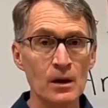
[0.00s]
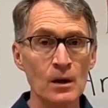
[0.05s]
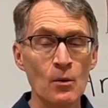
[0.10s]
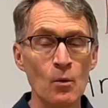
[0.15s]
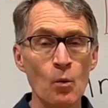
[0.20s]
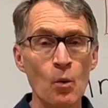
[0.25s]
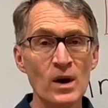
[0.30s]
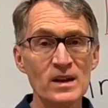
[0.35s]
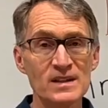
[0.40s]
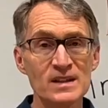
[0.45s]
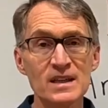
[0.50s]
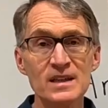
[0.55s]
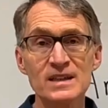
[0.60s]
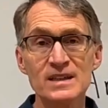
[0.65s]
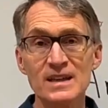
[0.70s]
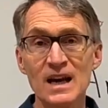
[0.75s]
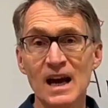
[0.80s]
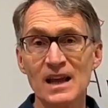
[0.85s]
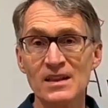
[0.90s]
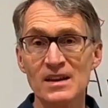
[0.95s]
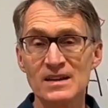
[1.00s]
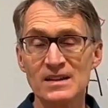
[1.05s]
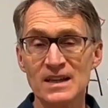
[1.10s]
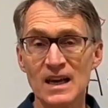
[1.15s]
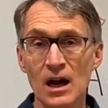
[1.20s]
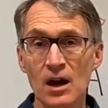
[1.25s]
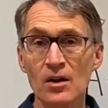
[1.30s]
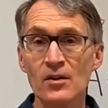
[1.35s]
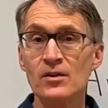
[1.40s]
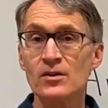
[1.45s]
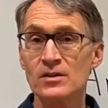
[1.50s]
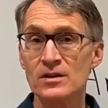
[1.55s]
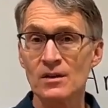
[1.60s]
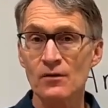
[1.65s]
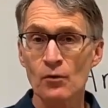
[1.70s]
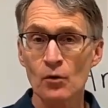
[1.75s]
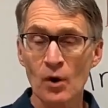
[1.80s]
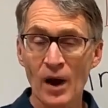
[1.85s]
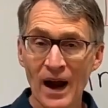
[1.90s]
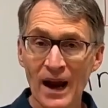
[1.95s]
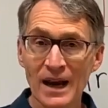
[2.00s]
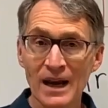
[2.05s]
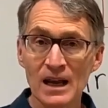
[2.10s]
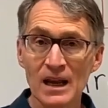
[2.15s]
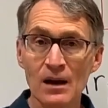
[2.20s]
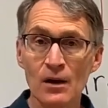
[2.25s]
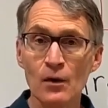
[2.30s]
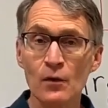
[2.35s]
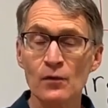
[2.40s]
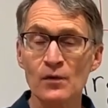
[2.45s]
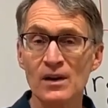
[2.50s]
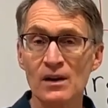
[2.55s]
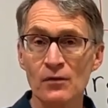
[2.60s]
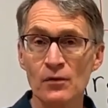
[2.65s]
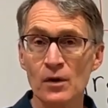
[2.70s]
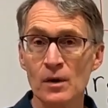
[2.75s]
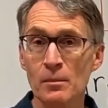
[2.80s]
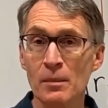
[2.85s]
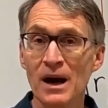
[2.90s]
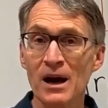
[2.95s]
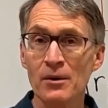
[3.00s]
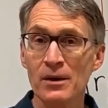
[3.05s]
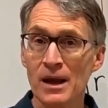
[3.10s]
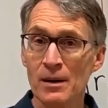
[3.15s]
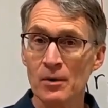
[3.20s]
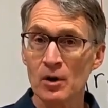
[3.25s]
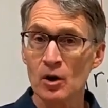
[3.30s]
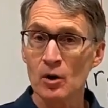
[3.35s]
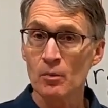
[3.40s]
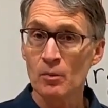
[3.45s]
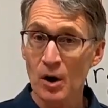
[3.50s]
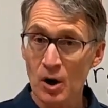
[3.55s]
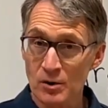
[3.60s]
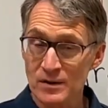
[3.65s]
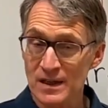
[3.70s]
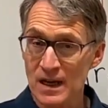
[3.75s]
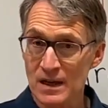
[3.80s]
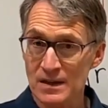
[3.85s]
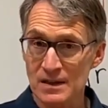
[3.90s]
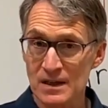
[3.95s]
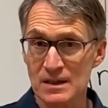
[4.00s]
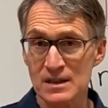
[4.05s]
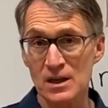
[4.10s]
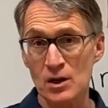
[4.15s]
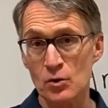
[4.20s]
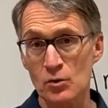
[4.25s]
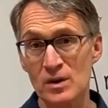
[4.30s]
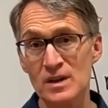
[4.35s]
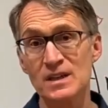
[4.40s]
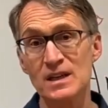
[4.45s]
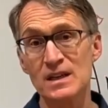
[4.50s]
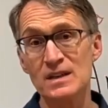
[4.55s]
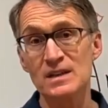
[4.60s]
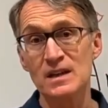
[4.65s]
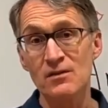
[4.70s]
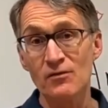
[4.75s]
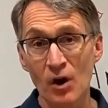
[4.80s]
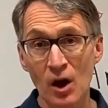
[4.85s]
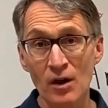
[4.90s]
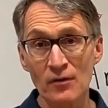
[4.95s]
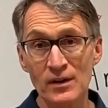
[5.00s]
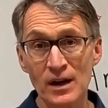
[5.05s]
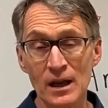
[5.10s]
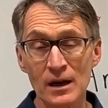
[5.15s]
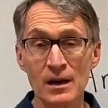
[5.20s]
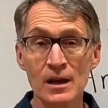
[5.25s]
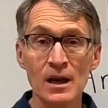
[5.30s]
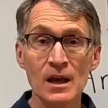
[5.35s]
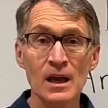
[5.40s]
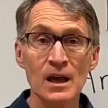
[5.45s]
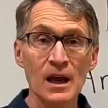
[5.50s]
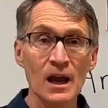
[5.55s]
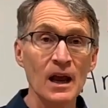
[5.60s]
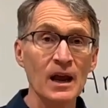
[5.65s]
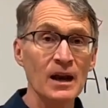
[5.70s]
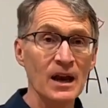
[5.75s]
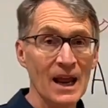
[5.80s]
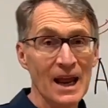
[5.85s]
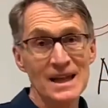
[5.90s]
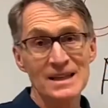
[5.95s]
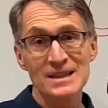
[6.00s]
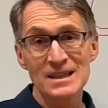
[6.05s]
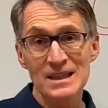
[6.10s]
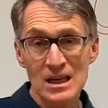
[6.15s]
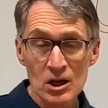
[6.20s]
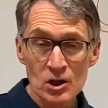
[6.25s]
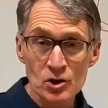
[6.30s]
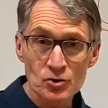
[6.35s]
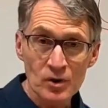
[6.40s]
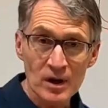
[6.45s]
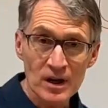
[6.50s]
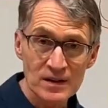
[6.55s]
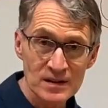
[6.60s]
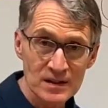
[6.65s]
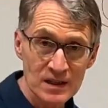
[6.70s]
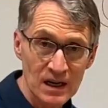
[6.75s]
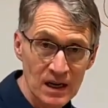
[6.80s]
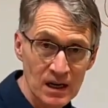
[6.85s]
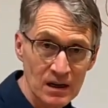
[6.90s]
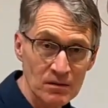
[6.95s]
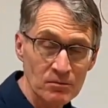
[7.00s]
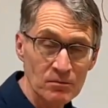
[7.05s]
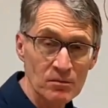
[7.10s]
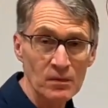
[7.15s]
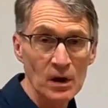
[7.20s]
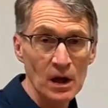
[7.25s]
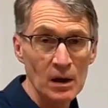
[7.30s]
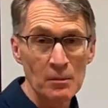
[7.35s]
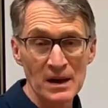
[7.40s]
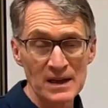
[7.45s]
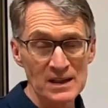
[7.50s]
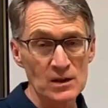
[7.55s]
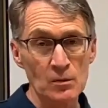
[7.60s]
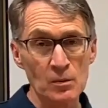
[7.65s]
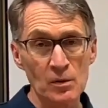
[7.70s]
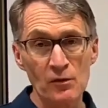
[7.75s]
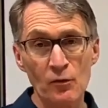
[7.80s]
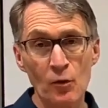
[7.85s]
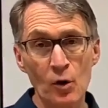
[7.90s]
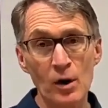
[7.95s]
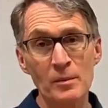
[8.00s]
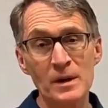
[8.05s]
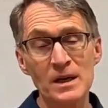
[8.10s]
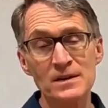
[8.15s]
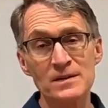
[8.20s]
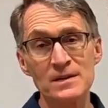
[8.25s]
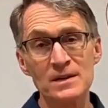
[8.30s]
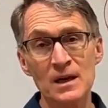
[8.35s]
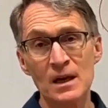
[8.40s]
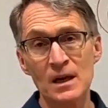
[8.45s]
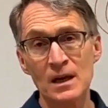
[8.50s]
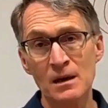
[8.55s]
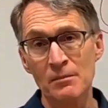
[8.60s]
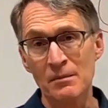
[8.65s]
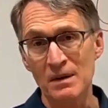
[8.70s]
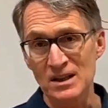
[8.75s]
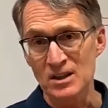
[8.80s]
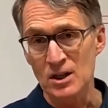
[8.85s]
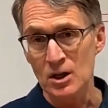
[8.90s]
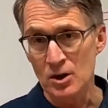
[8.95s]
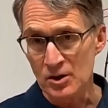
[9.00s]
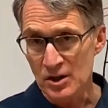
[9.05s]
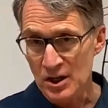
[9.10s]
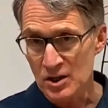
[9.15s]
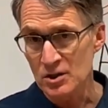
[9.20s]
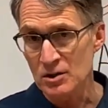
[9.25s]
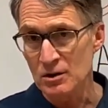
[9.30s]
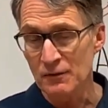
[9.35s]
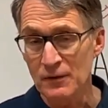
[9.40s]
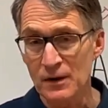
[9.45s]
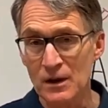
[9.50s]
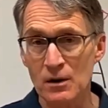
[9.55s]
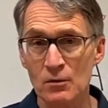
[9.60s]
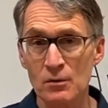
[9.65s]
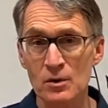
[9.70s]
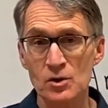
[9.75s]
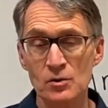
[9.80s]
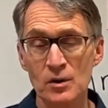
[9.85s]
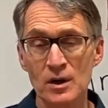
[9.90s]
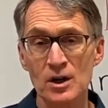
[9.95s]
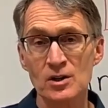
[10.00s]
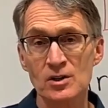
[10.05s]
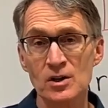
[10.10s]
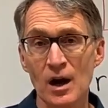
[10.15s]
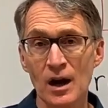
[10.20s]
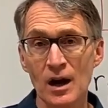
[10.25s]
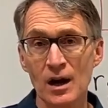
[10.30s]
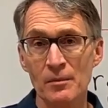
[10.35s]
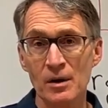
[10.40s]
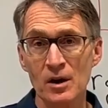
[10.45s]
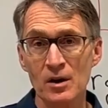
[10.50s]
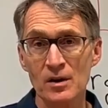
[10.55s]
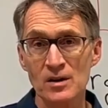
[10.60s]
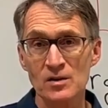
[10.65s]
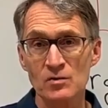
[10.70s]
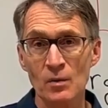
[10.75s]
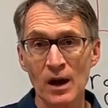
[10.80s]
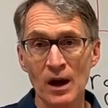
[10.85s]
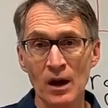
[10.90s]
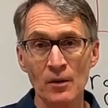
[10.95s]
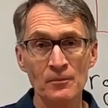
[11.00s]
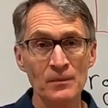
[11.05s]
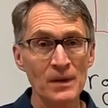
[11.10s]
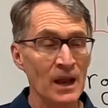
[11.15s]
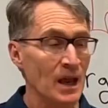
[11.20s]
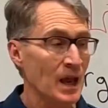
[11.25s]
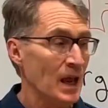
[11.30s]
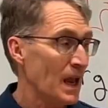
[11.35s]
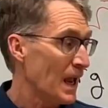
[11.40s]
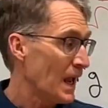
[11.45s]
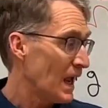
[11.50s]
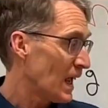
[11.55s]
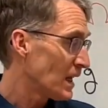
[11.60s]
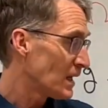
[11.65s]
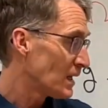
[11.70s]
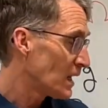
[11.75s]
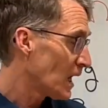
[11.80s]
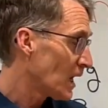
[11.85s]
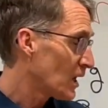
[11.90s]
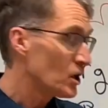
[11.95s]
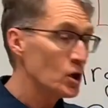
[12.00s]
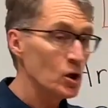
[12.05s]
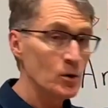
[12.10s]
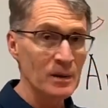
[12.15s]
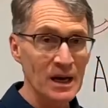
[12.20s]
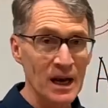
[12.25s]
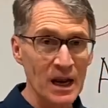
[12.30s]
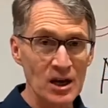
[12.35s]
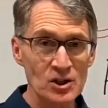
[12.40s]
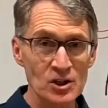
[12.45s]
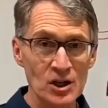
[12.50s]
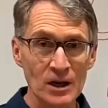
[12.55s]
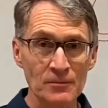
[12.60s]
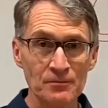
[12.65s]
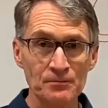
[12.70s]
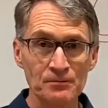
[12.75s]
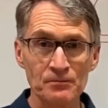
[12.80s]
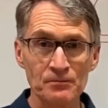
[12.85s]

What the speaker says: Once inside the cell, there's a variety of different biochemical processes that creatine is involved in, and hence the interest in muscle performance, muscular dystrophy, which we're going to talk about as well, and human aging.